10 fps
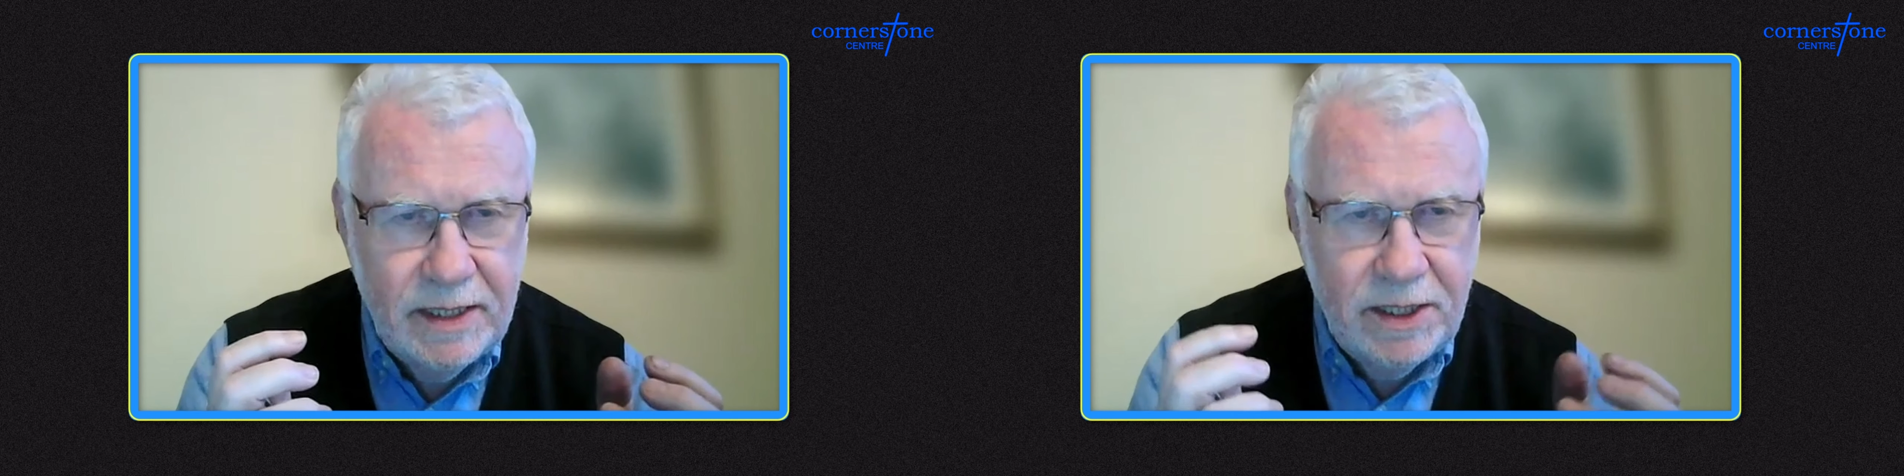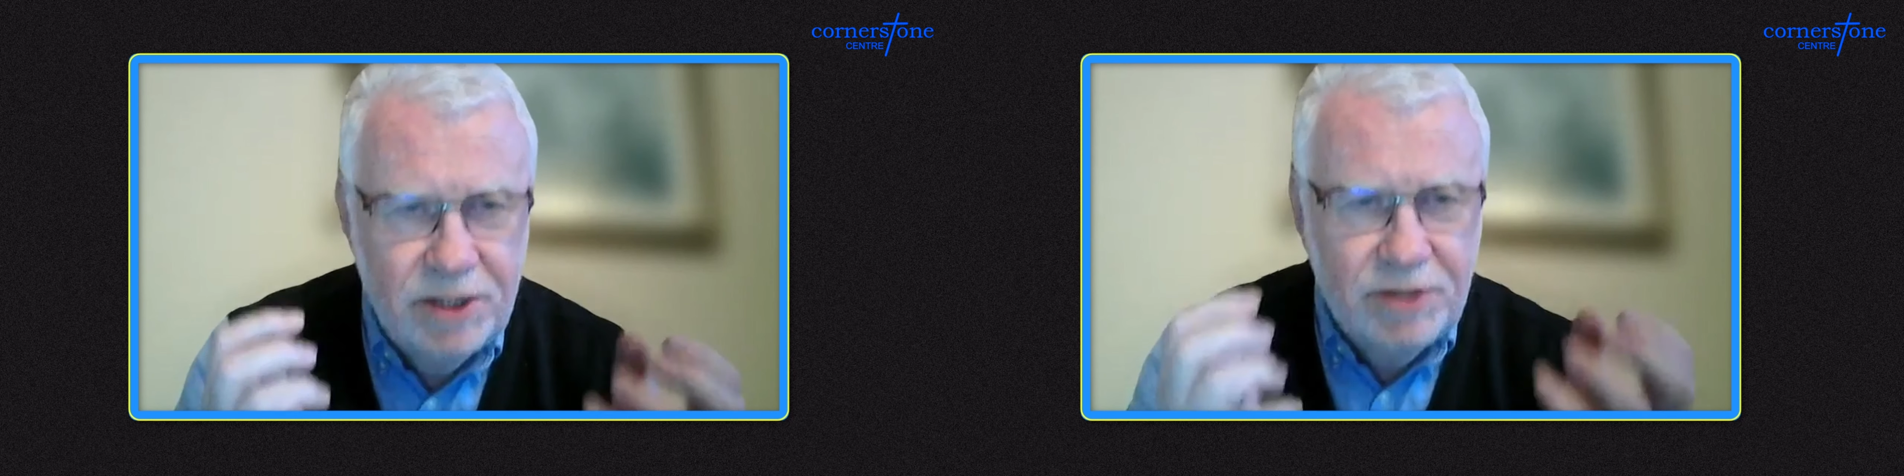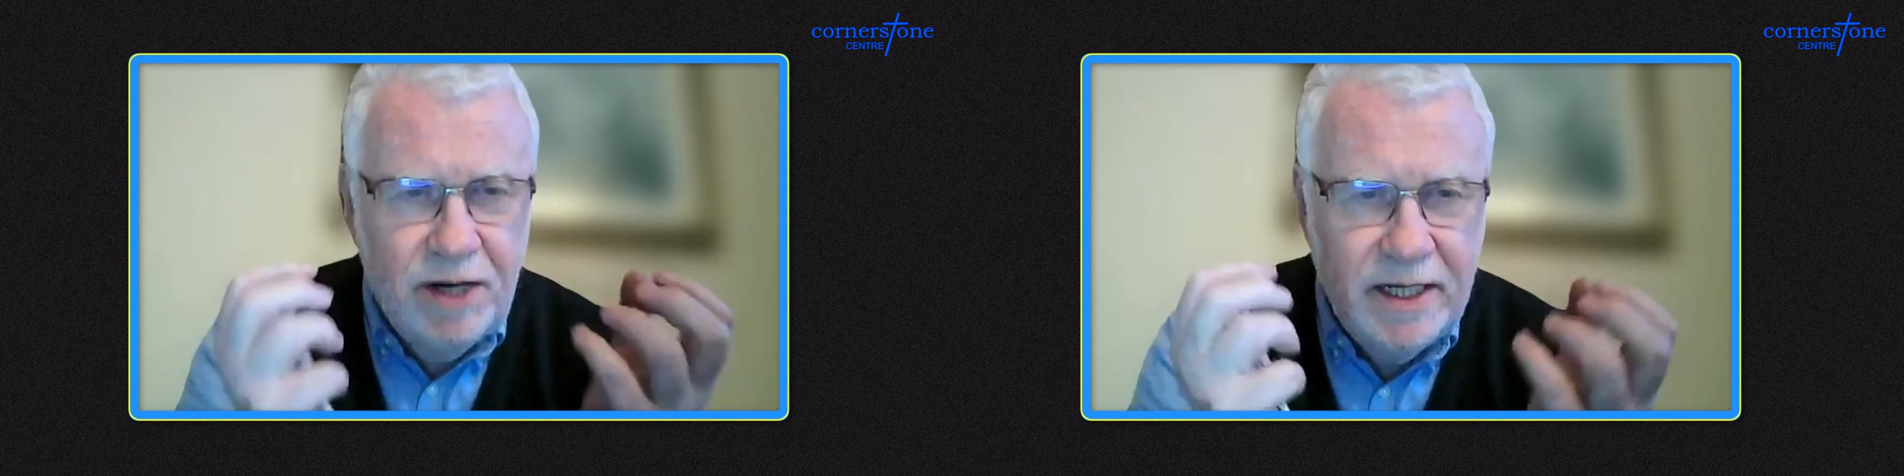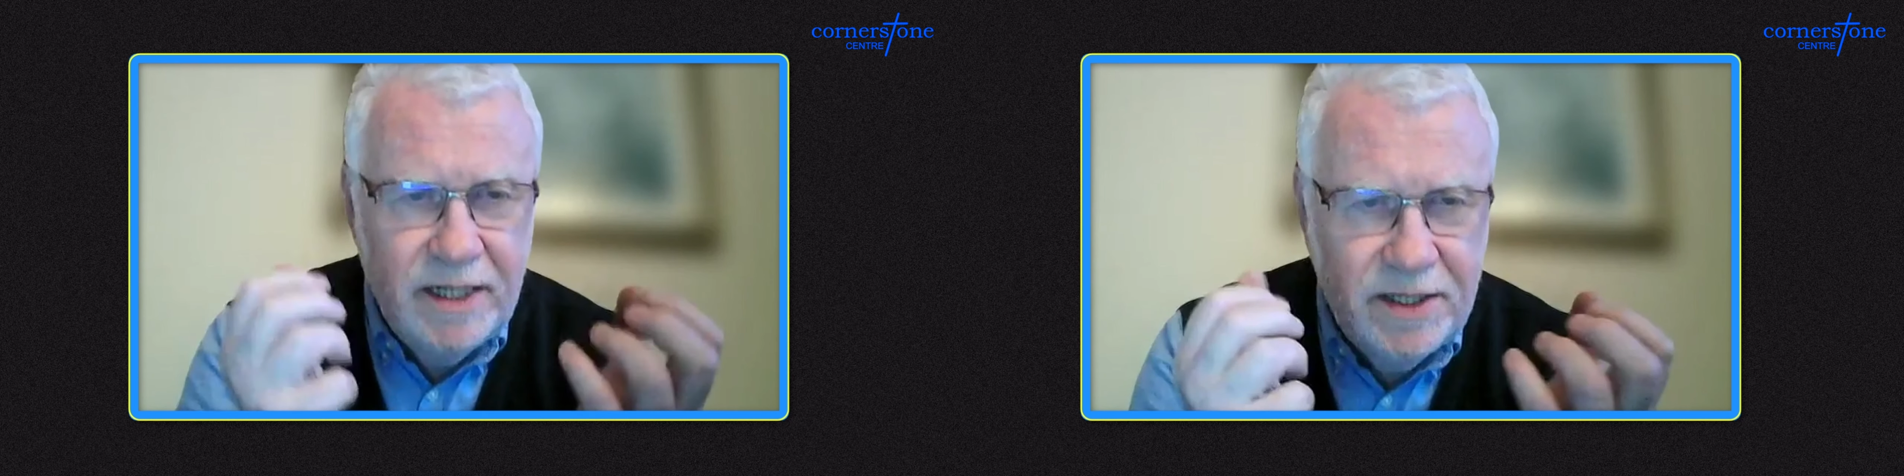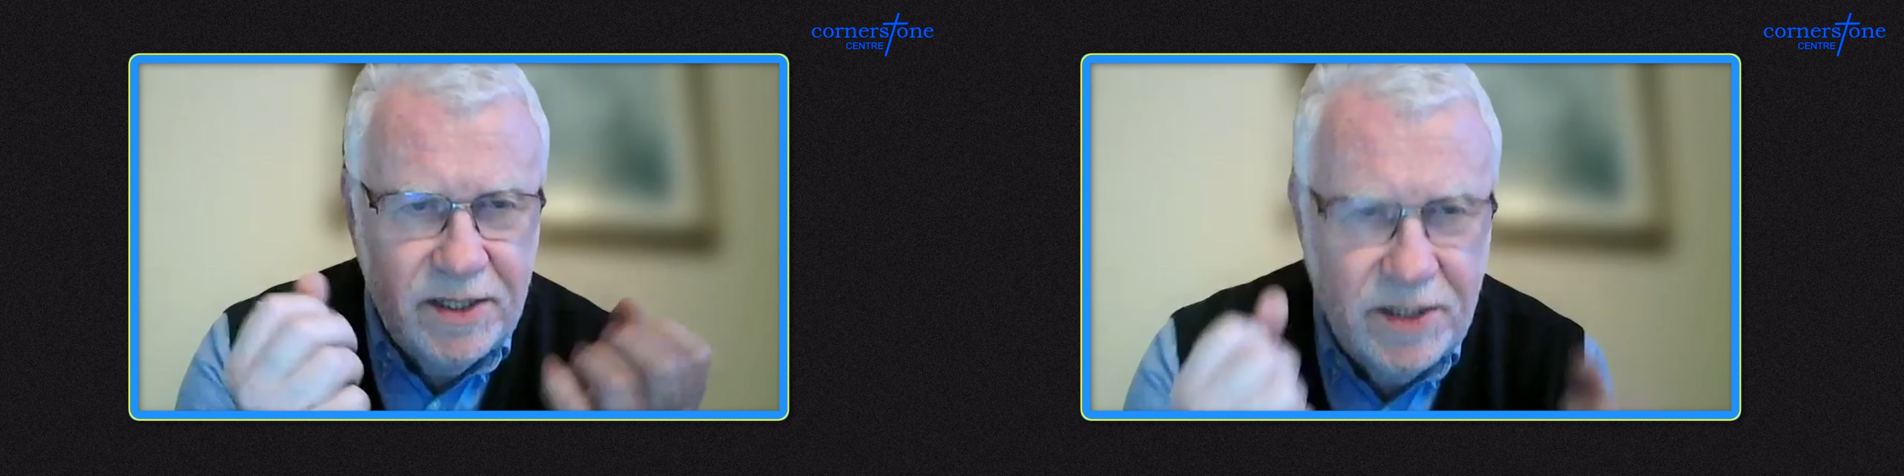to try
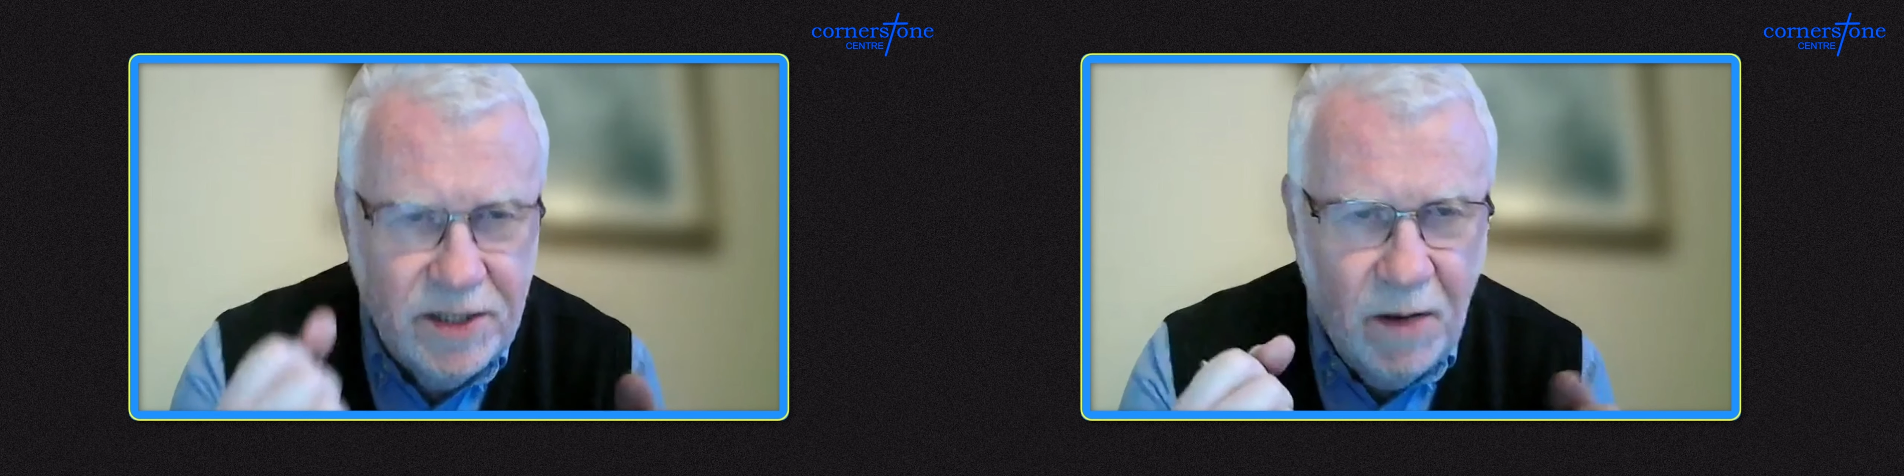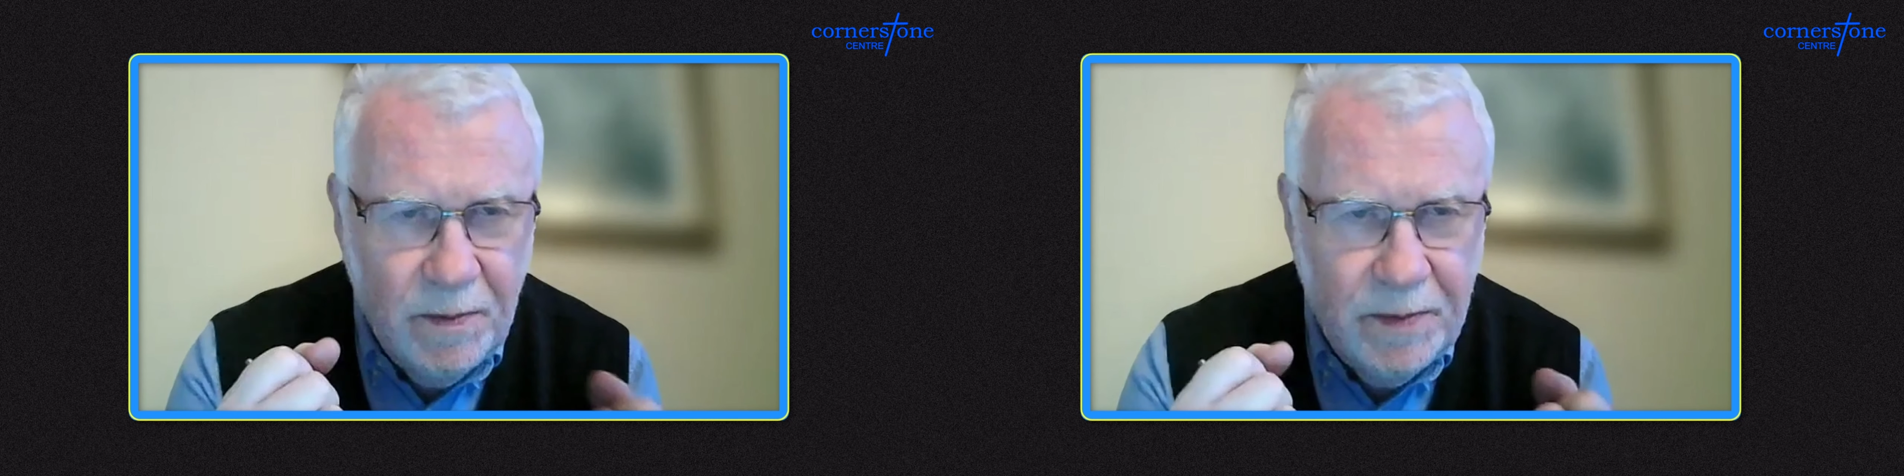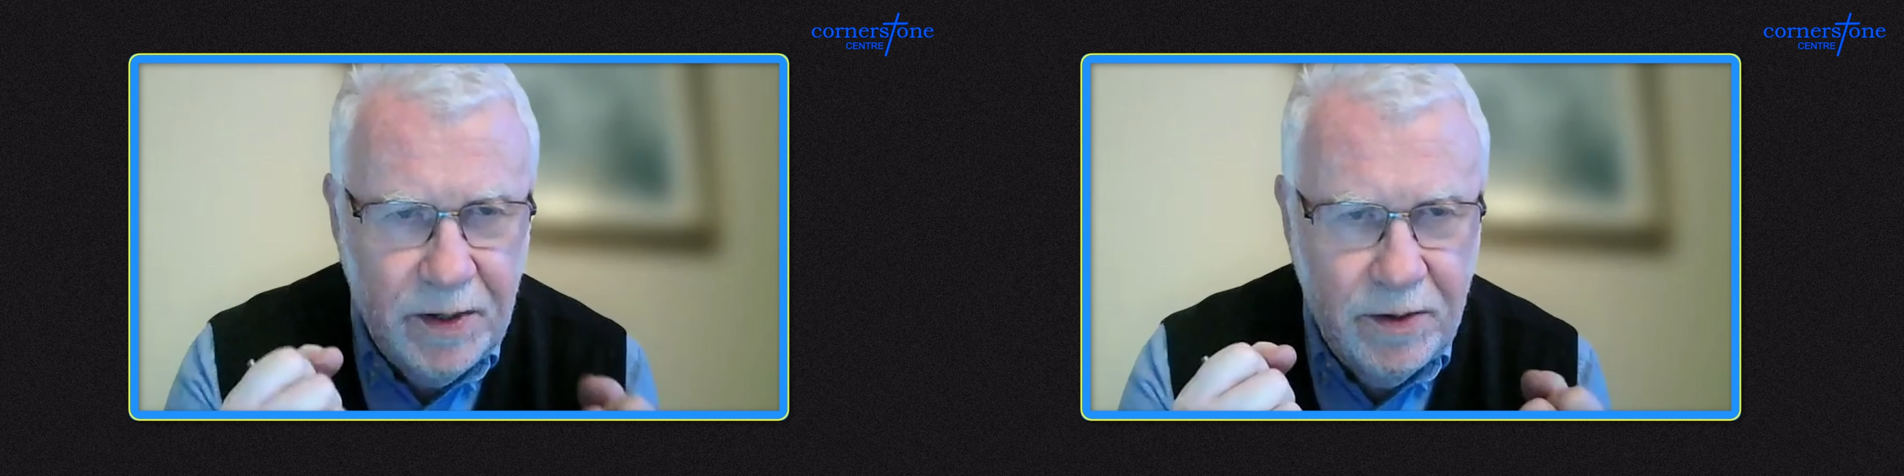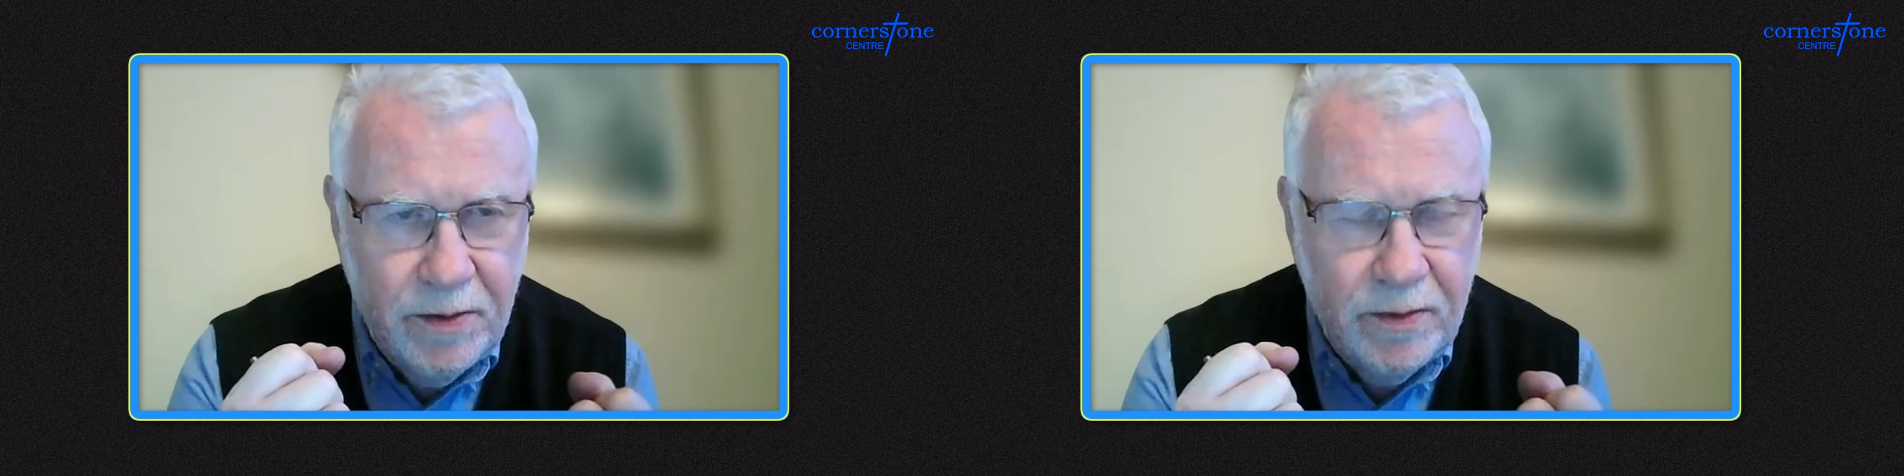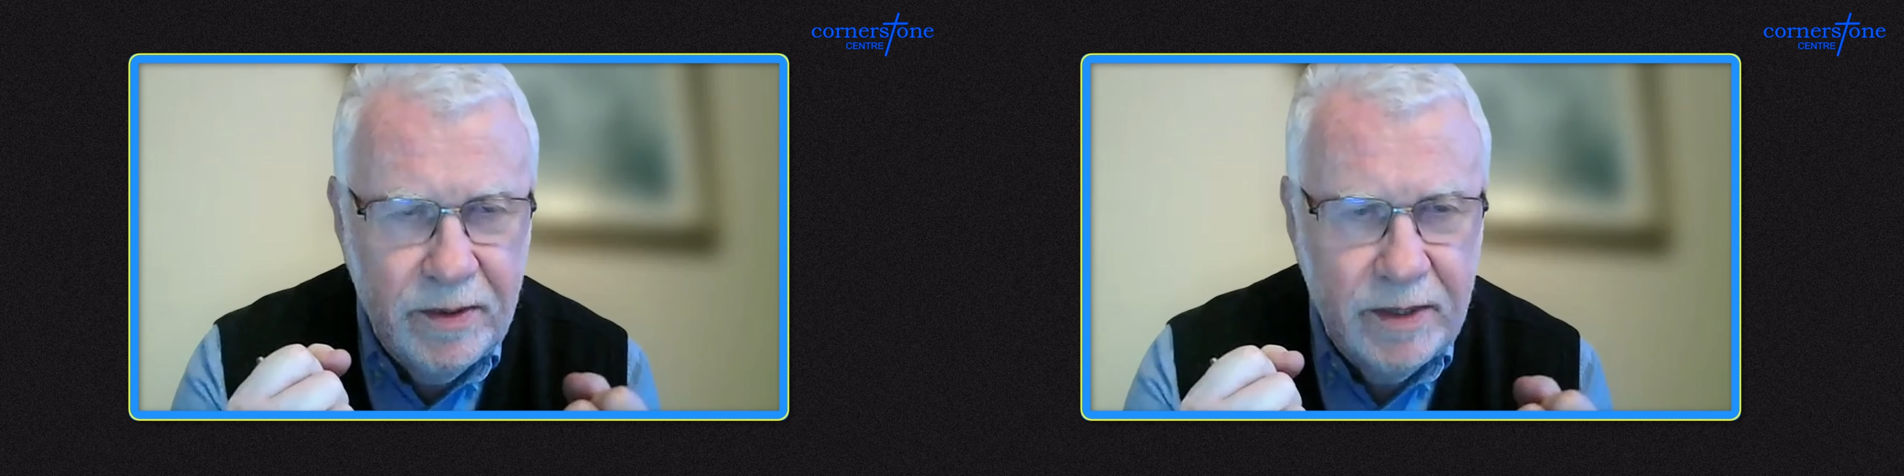to stop
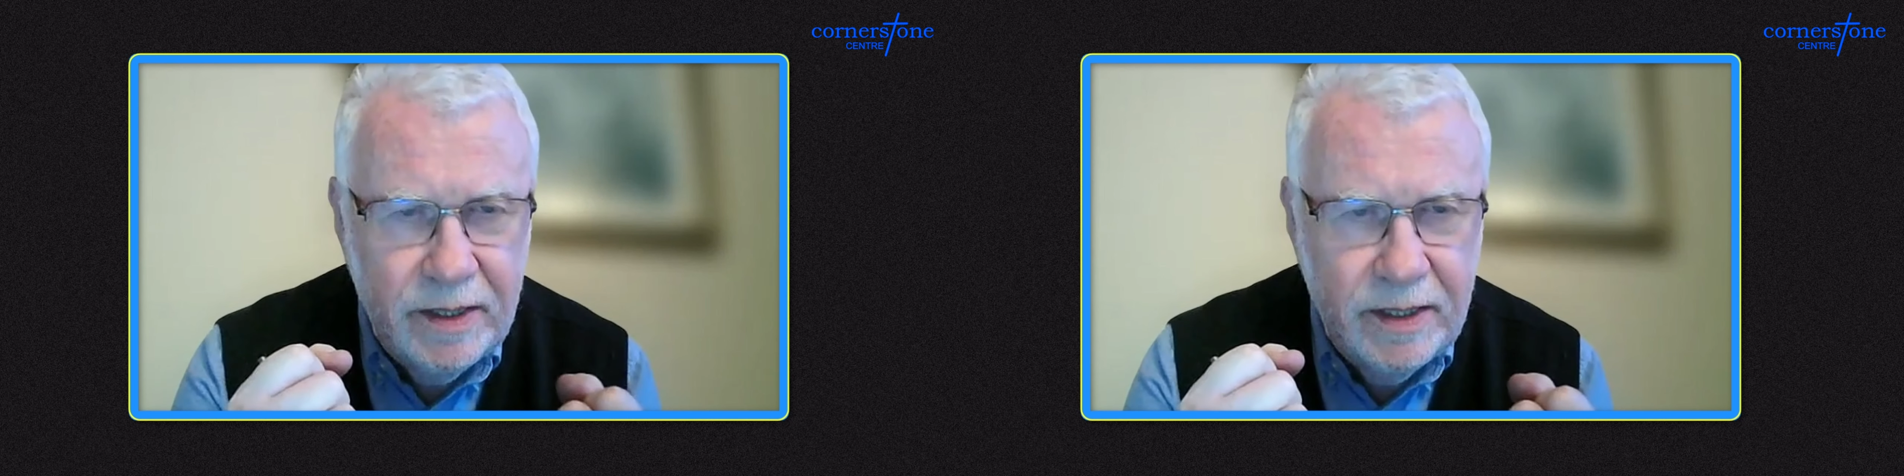you